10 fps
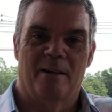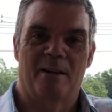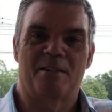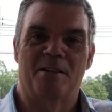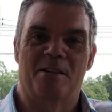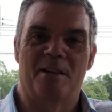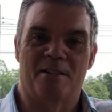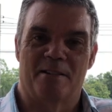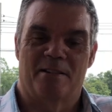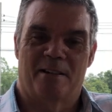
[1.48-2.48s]
Listen to
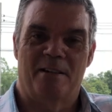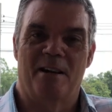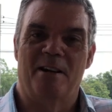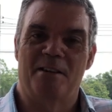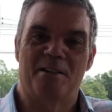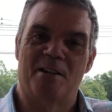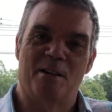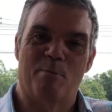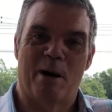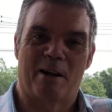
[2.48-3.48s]
this. Can you hear this
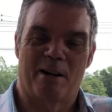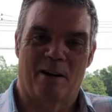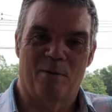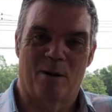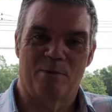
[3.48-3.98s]
in the background?